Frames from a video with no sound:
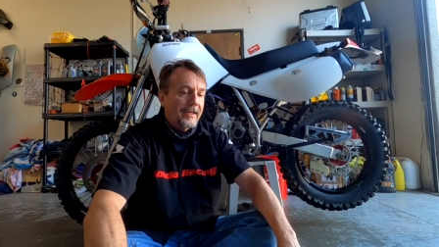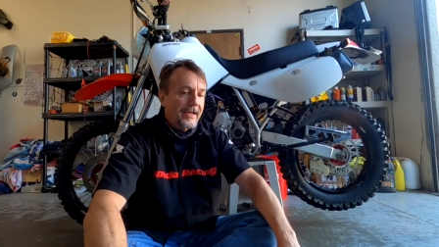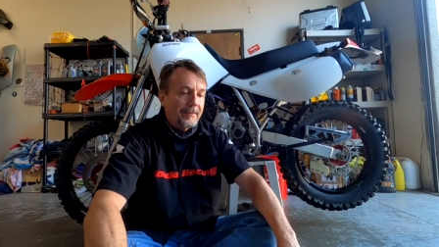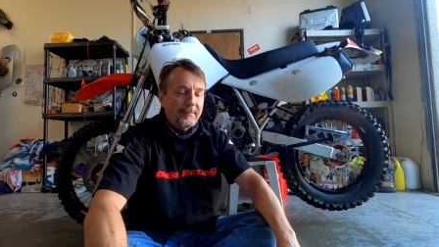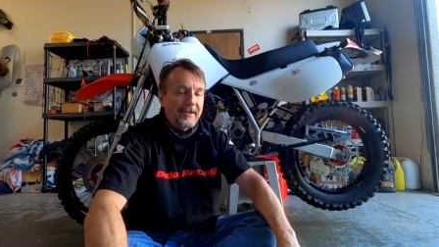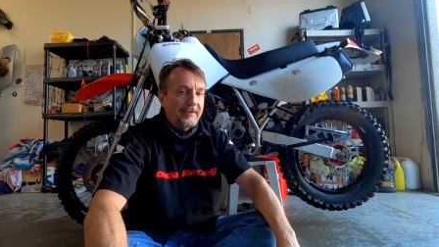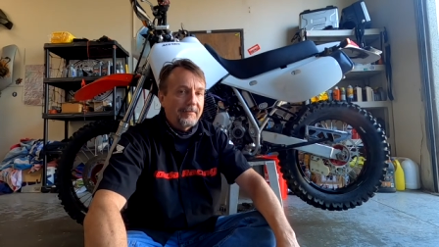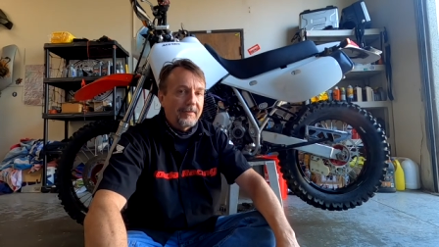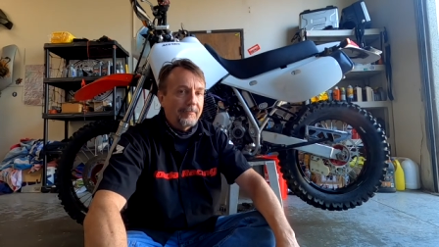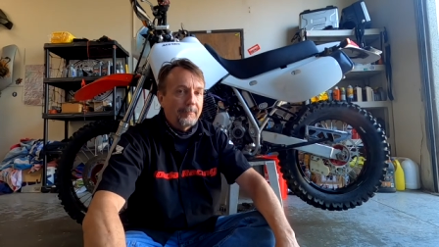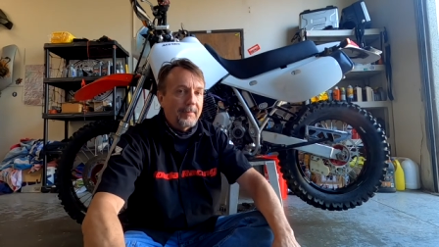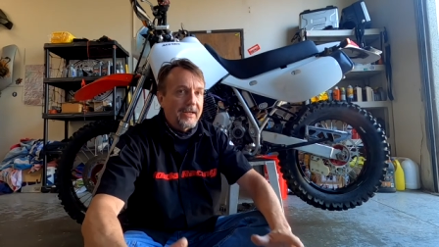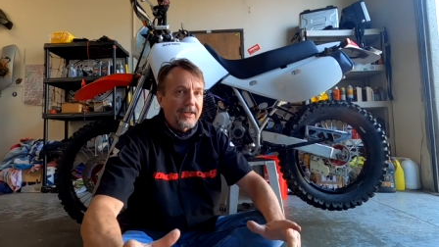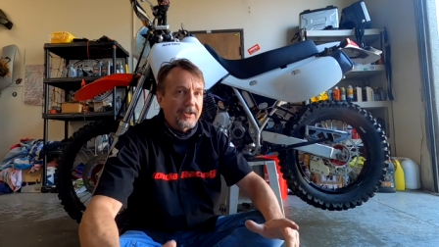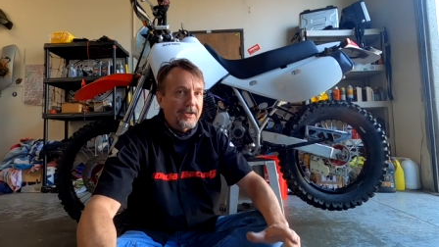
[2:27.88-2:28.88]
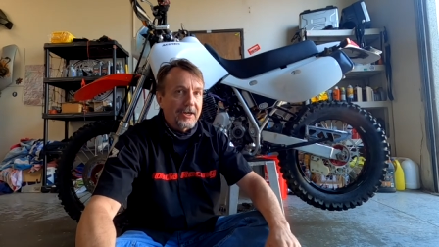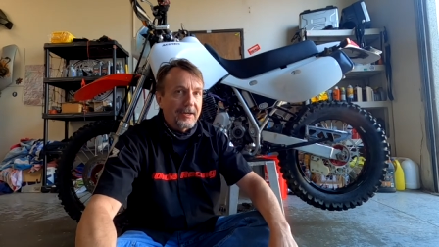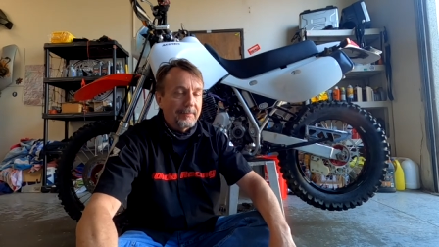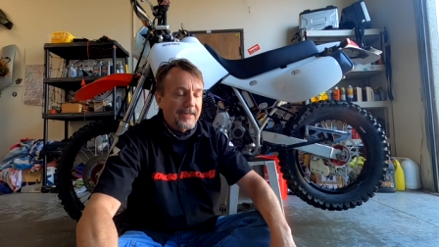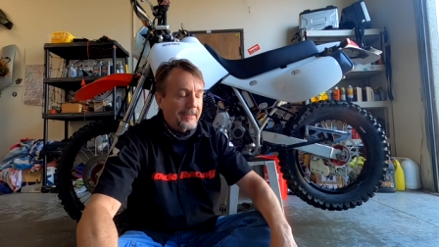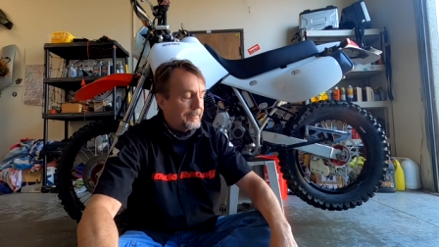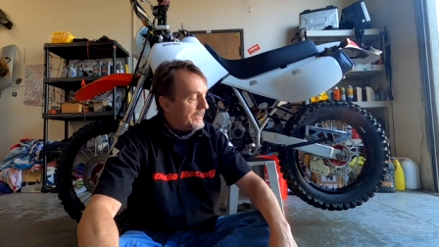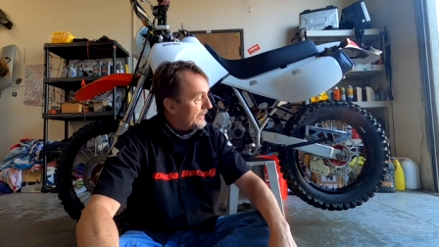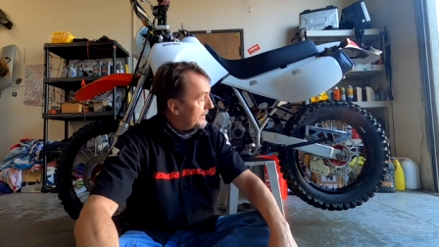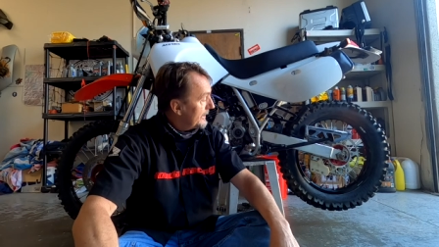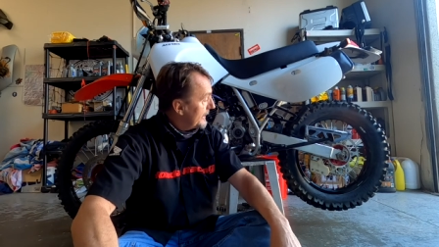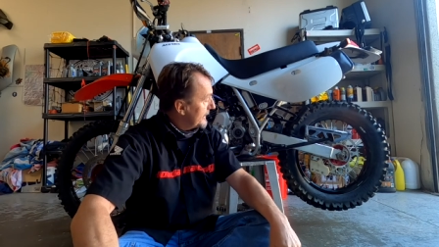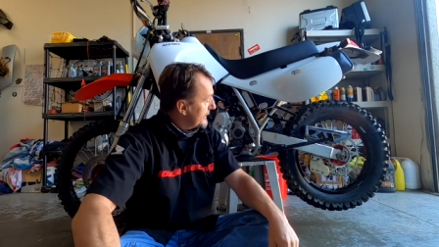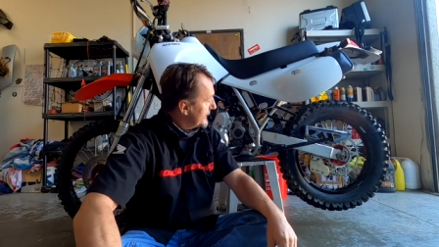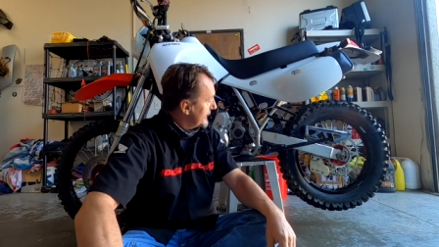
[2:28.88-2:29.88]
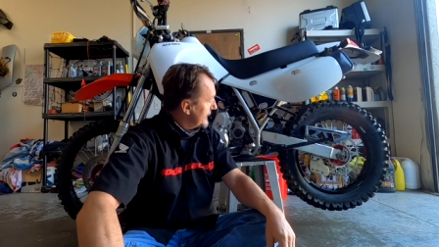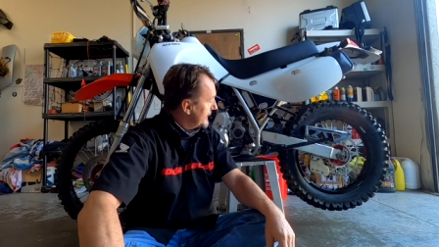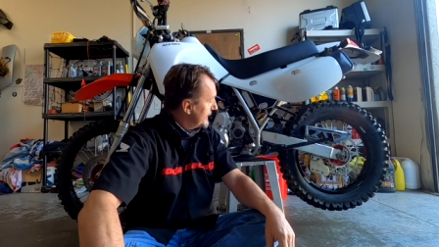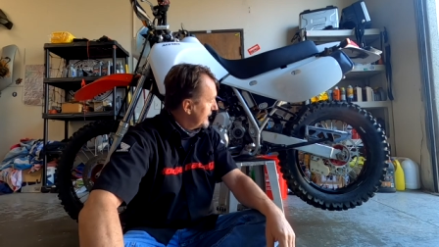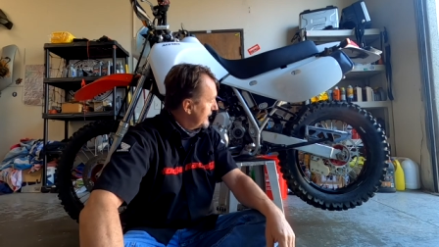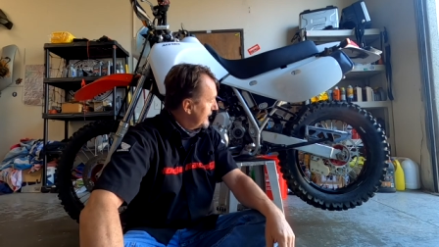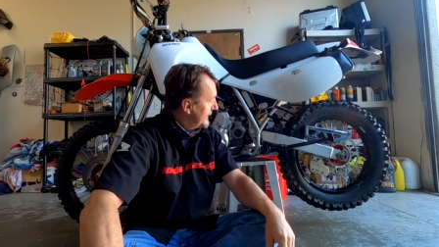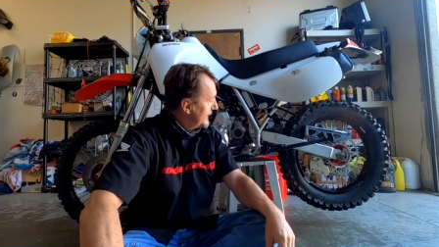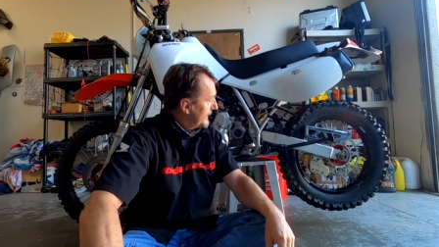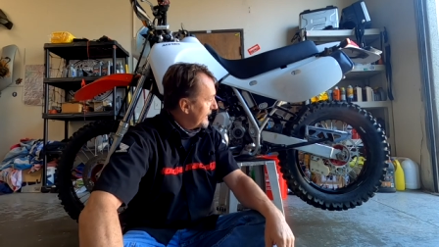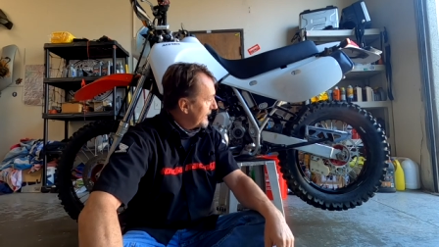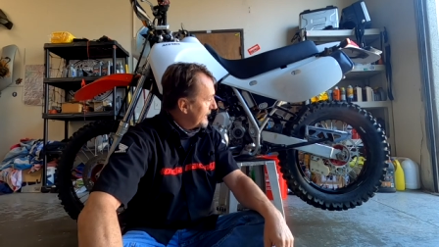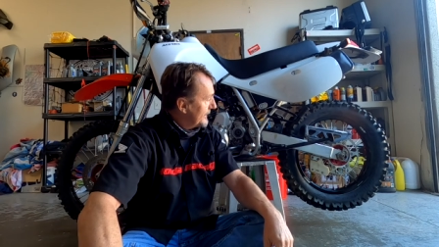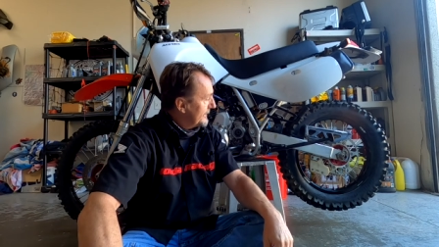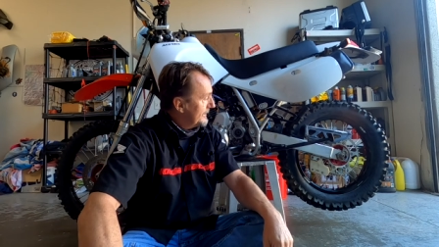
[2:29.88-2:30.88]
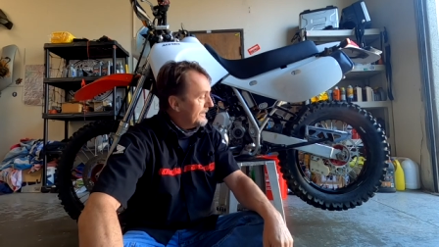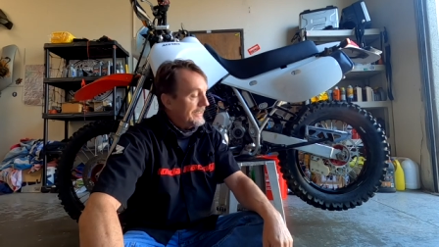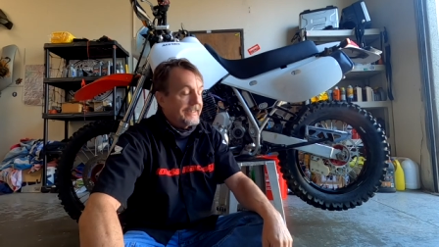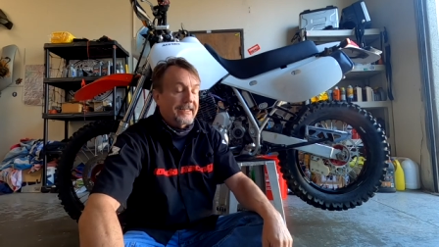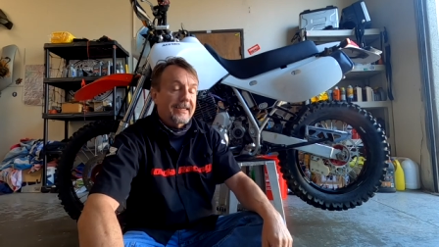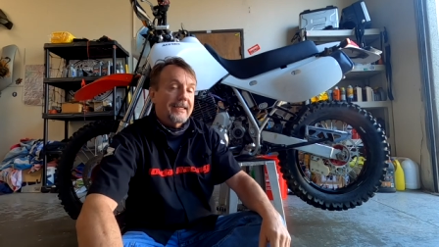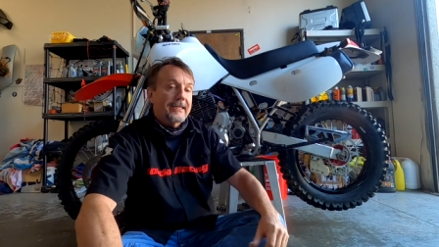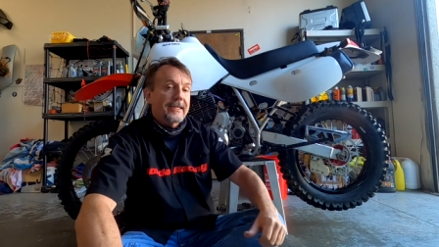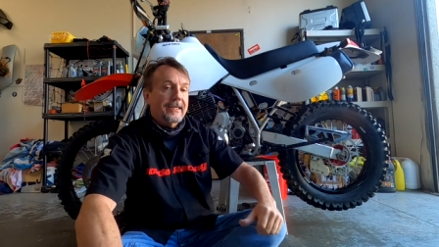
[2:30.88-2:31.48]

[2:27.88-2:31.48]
I may have even made a comment about that, that I had seen that.